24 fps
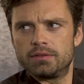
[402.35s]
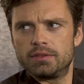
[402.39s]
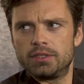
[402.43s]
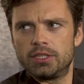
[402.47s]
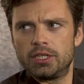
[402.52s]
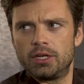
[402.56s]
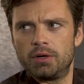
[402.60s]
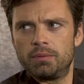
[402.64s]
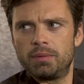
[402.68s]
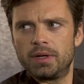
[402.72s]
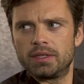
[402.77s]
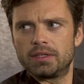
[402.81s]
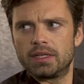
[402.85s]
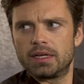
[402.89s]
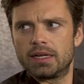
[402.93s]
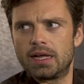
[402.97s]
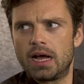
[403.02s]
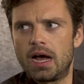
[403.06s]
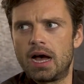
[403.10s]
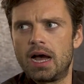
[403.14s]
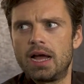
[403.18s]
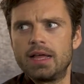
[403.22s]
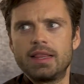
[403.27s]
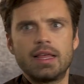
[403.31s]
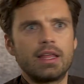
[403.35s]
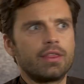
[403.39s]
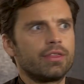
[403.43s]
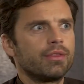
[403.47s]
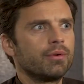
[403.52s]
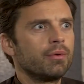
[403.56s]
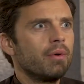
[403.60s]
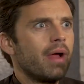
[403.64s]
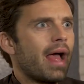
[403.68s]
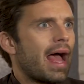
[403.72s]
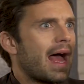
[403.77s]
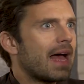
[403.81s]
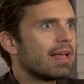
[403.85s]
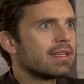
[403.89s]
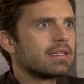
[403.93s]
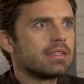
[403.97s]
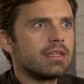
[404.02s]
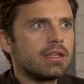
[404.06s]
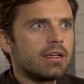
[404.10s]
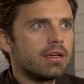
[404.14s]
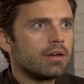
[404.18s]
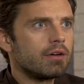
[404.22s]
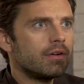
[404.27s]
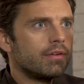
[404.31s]
You oh know, yeah, about yeah. The guy that, that threw
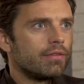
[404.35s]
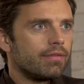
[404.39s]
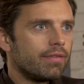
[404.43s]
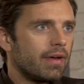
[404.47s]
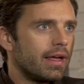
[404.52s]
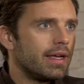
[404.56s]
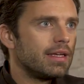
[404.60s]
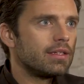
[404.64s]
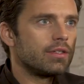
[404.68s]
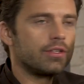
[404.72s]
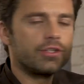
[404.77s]
acid in her yeah, face.